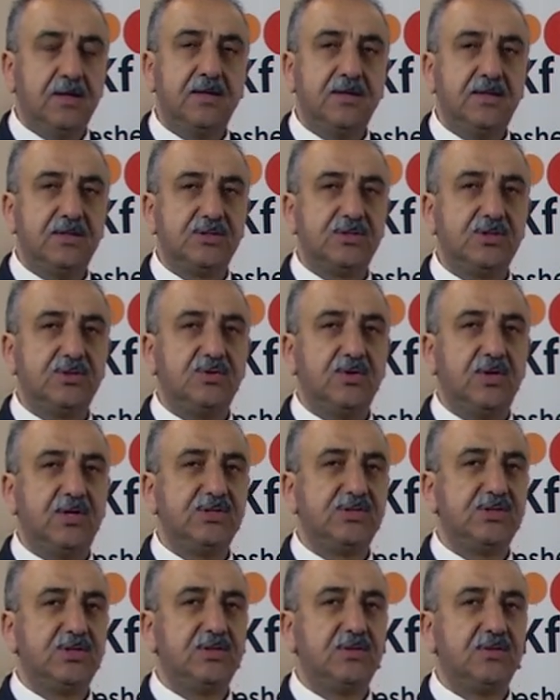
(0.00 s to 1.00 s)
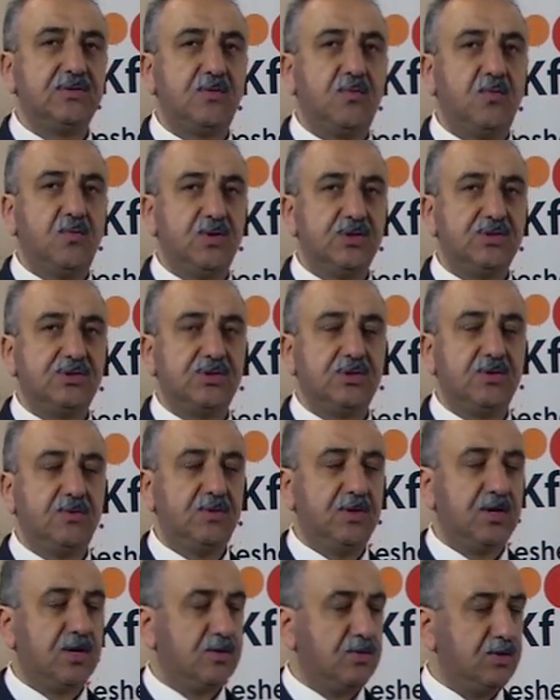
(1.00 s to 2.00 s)
The situation which
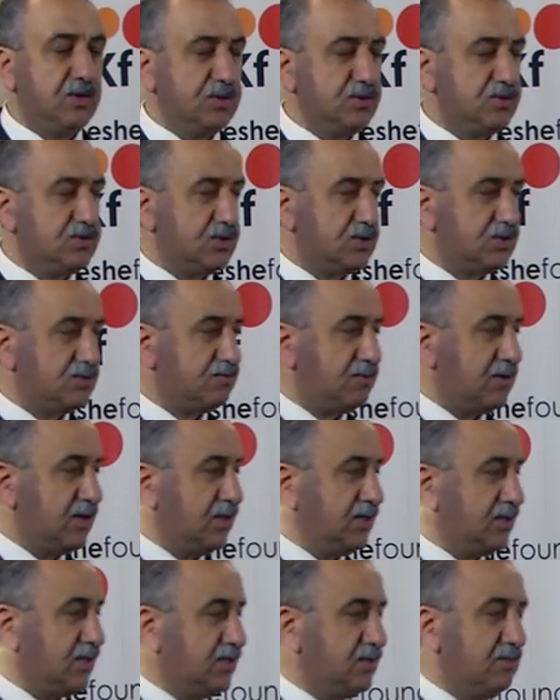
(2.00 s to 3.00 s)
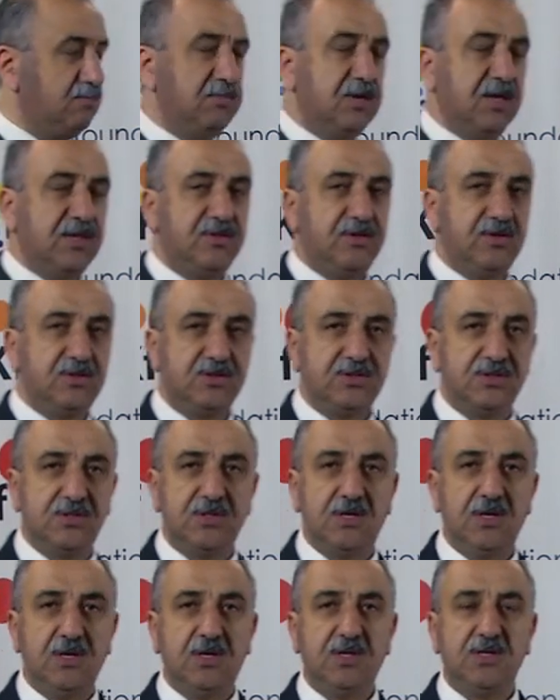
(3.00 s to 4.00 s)
we are going to explain and the methods
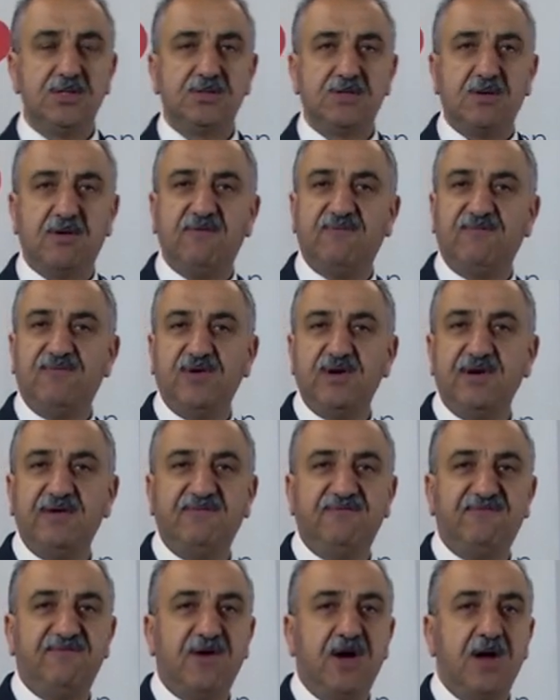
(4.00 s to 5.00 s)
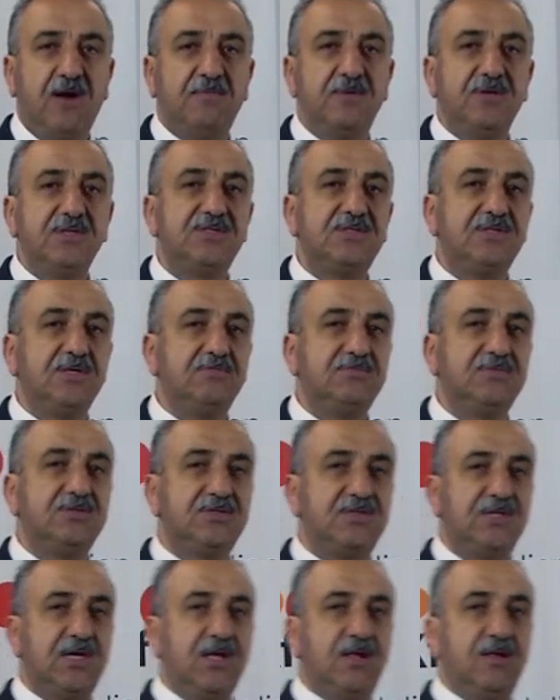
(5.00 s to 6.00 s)
is for the farmers
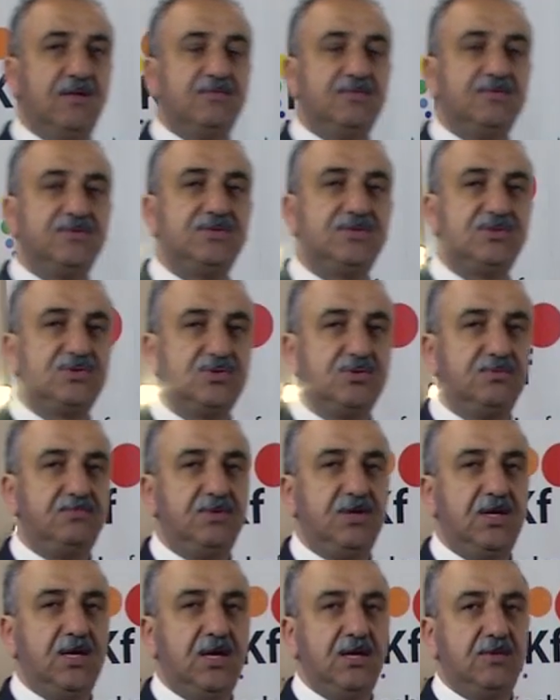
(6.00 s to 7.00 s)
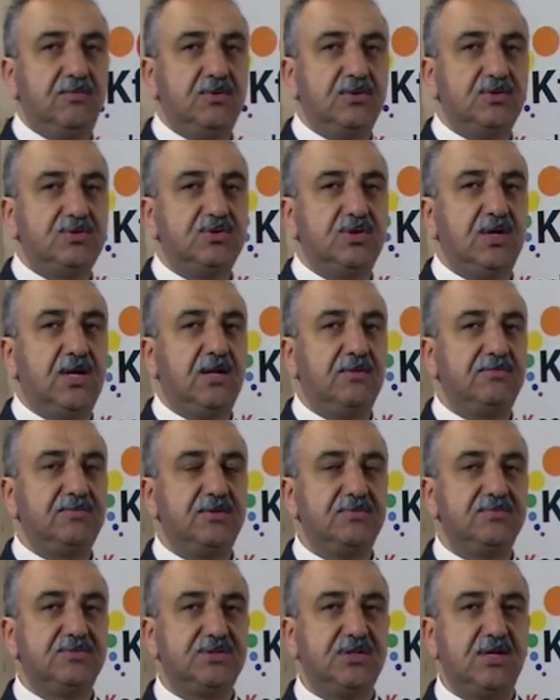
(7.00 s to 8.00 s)
themselves to be able to help
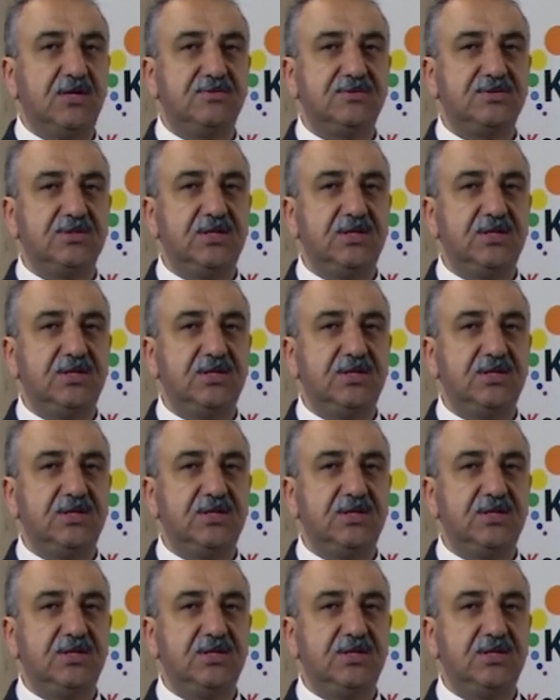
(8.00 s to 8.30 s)
themselves